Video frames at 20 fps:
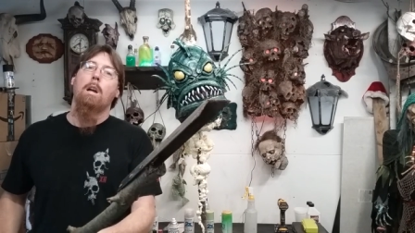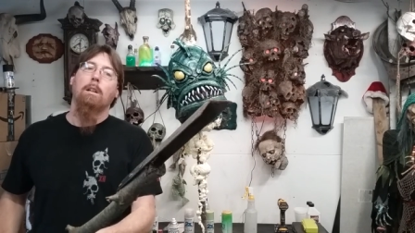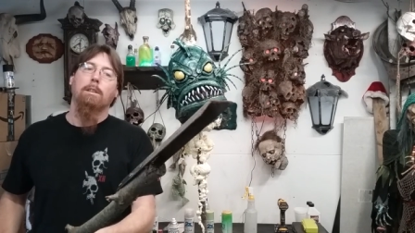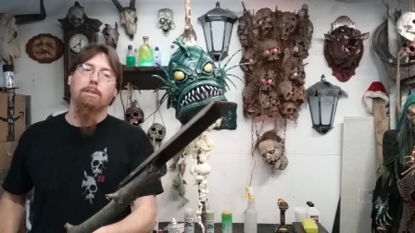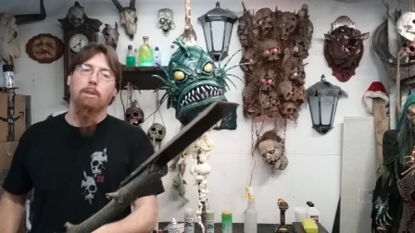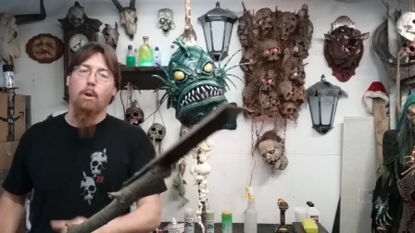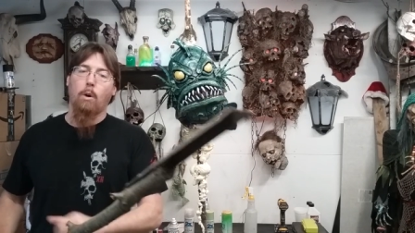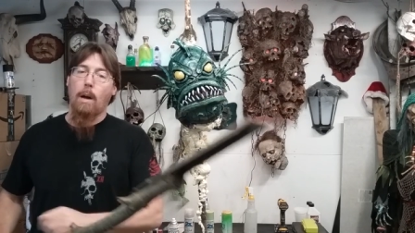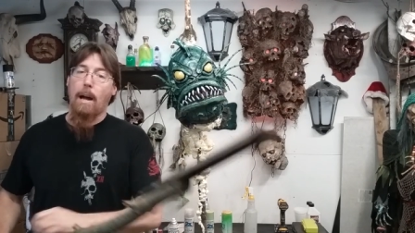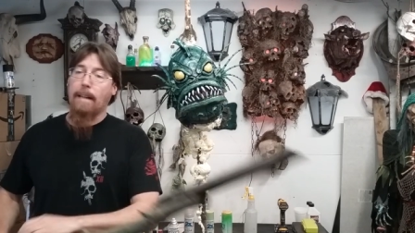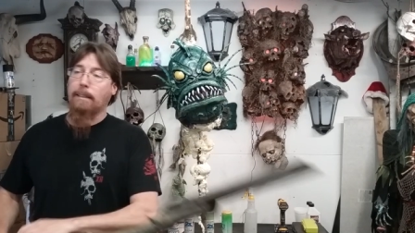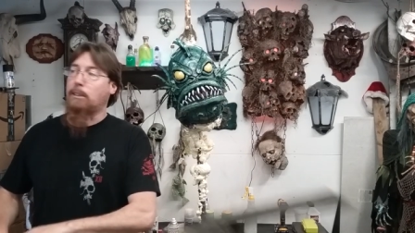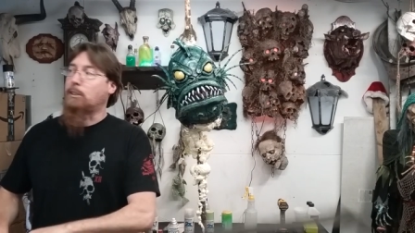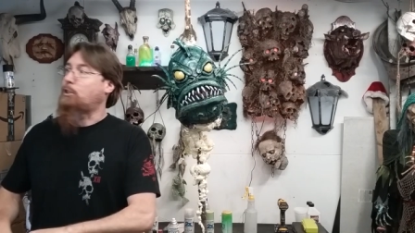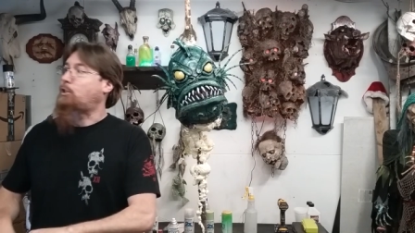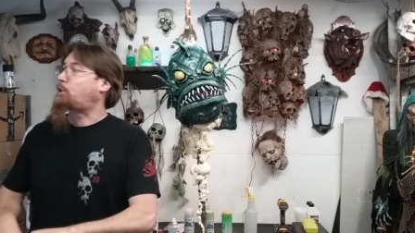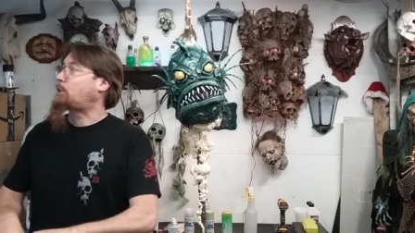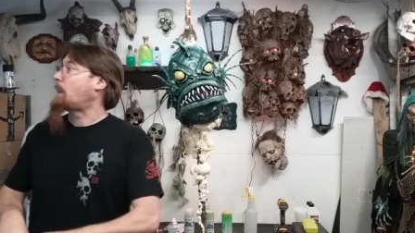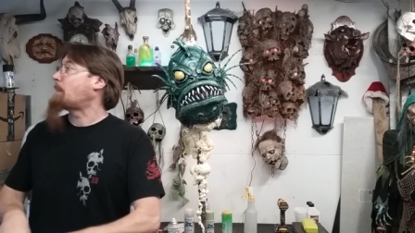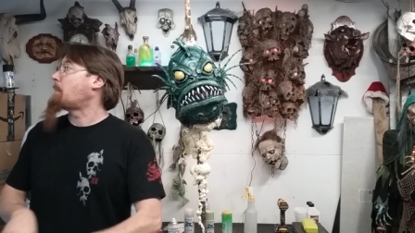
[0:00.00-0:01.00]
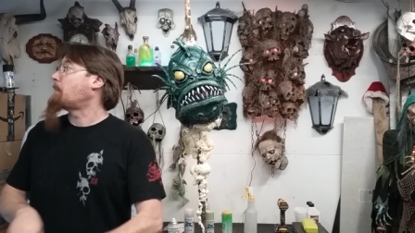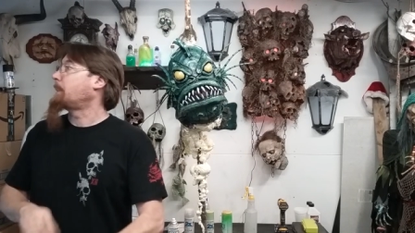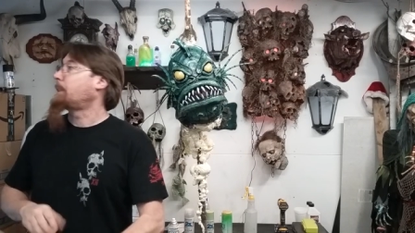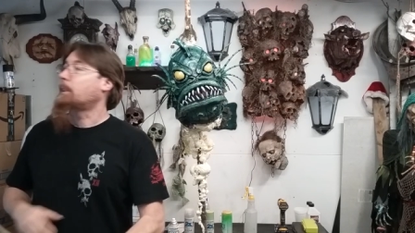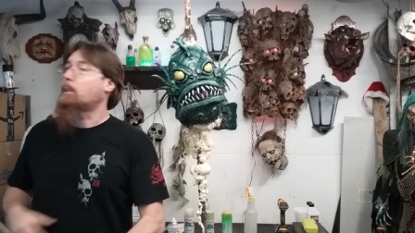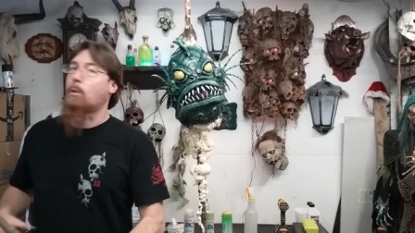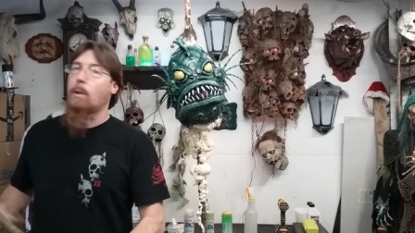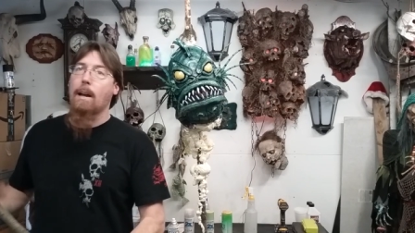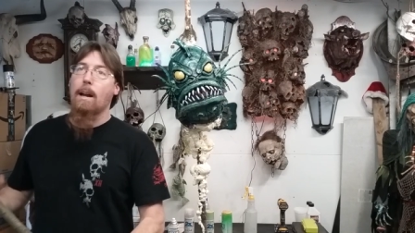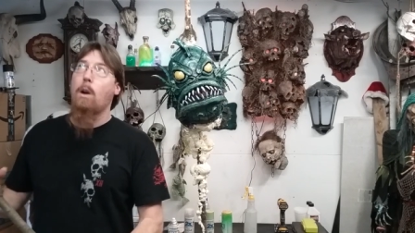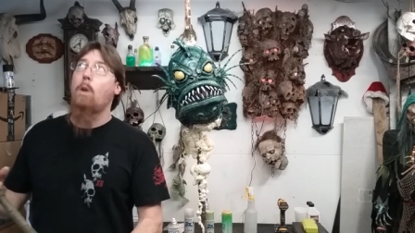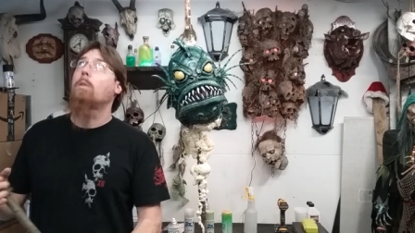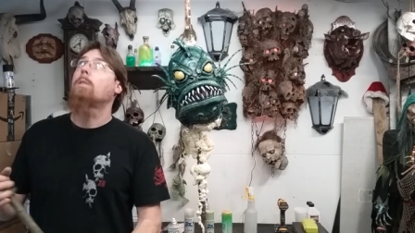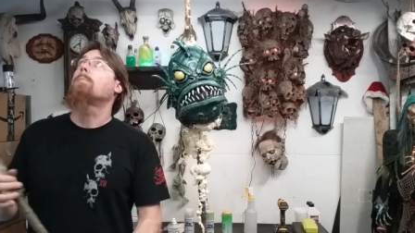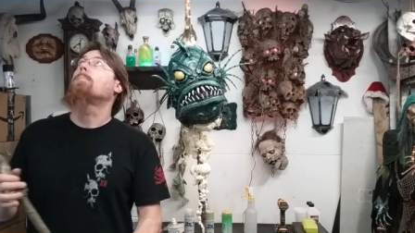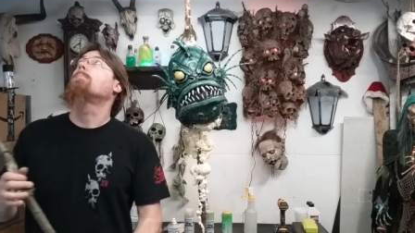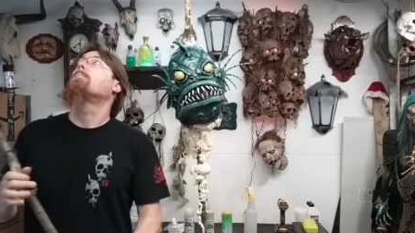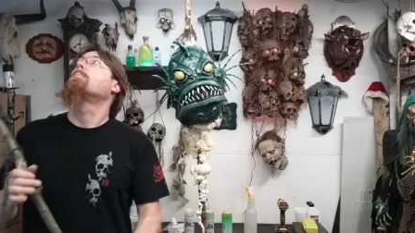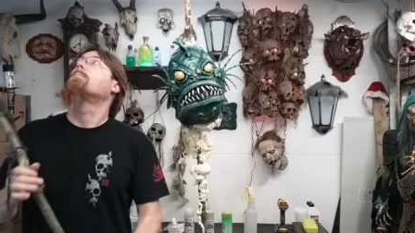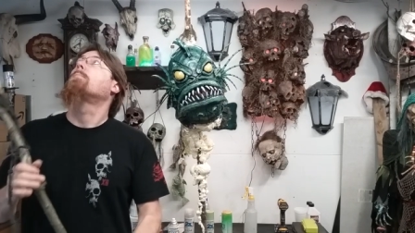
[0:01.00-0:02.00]
So I just jam them in the
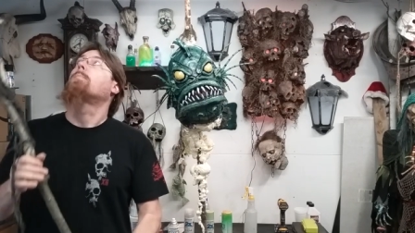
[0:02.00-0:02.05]
ground,